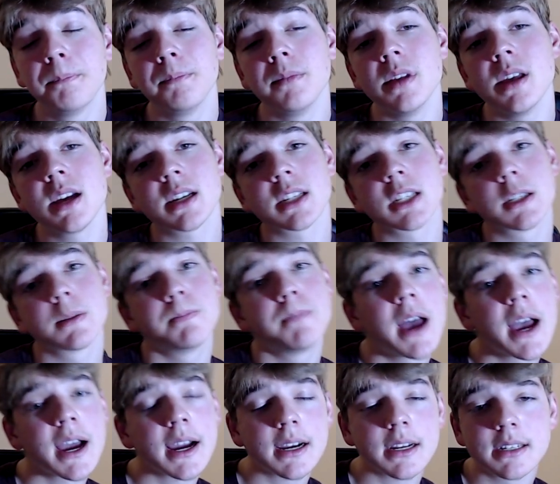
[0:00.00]

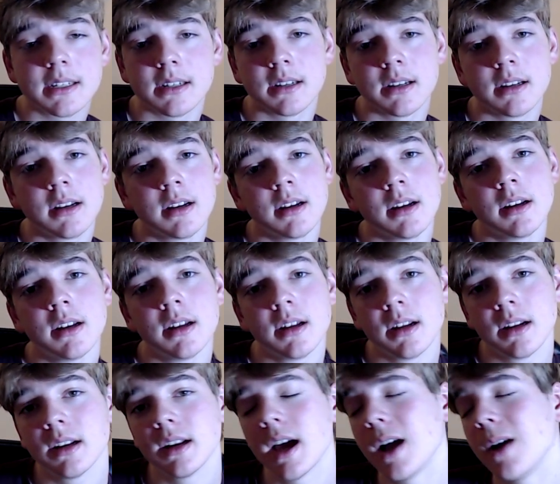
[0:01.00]
expect.
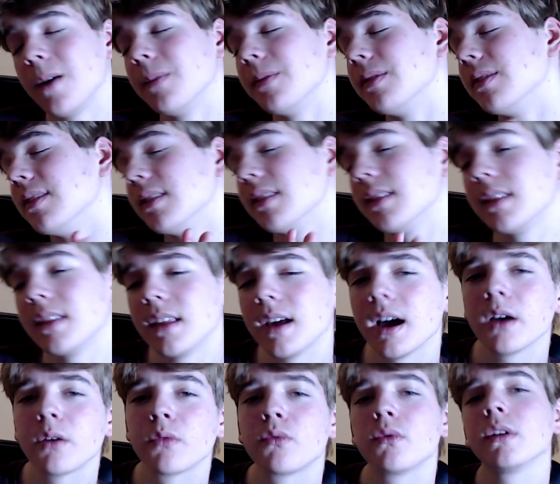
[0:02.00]
Now, I
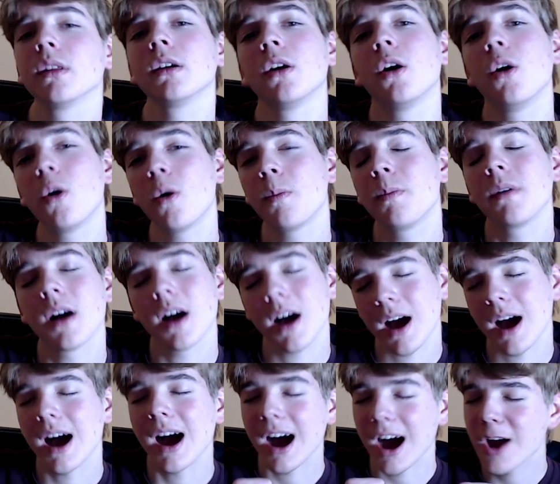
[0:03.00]
really hope,
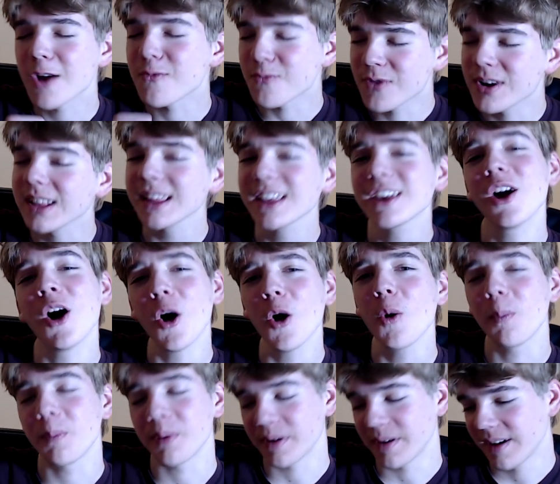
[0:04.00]
I really
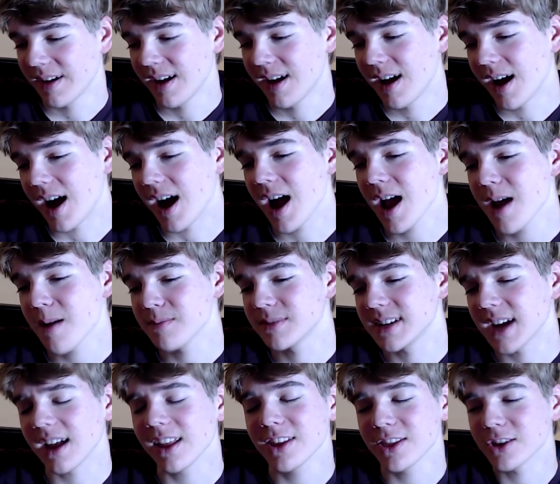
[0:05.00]
hope I am
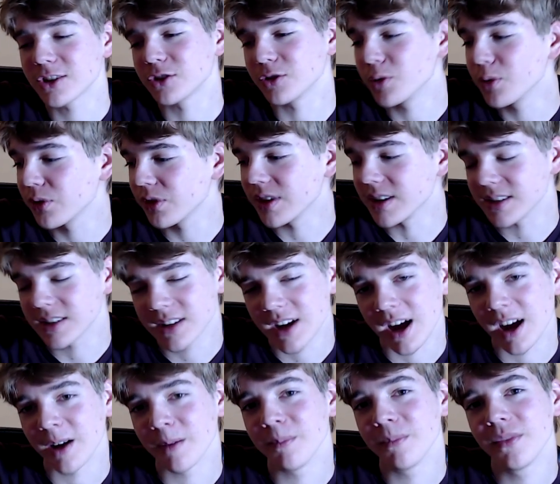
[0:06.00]
telling the truth this
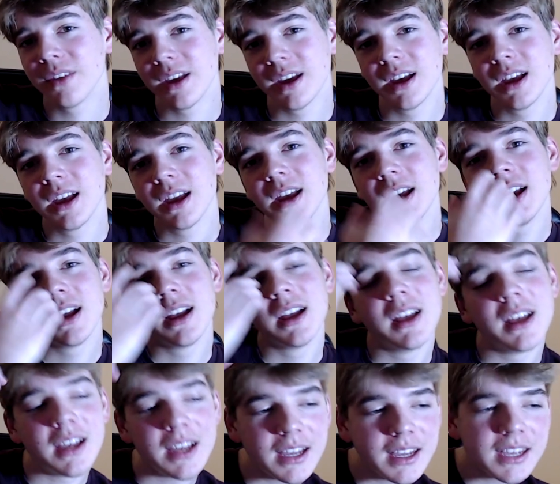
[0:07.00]
time.
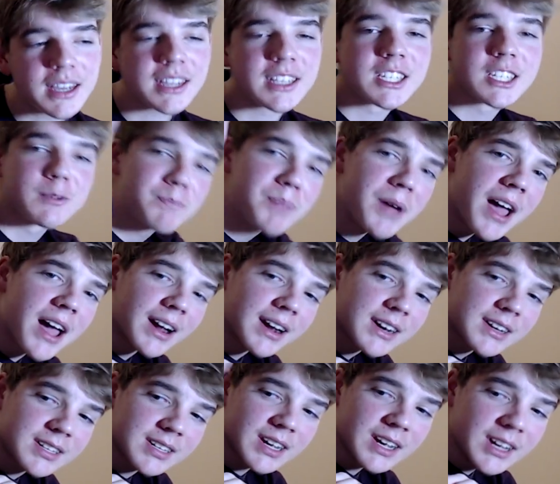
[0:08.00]

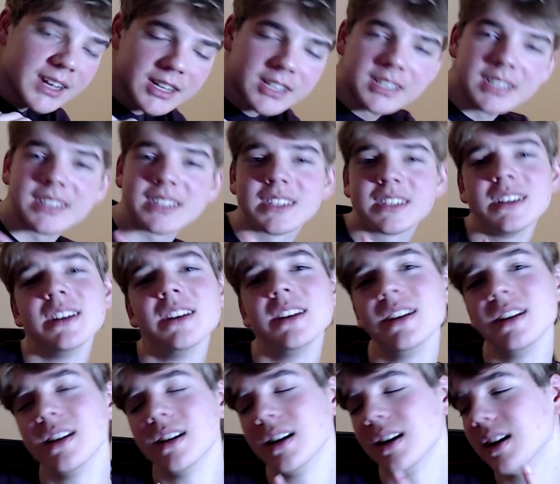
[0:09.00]
Expect to
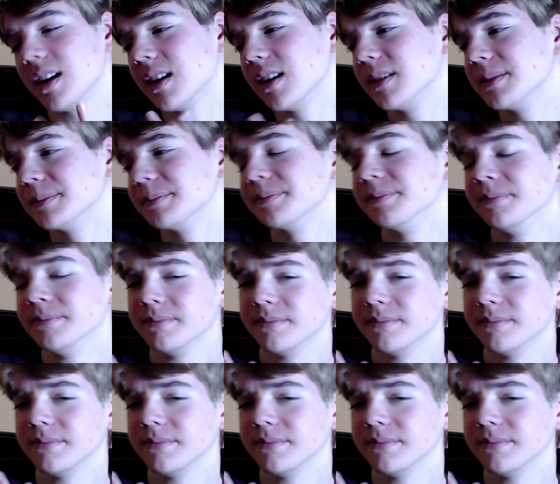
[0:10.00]
see, um,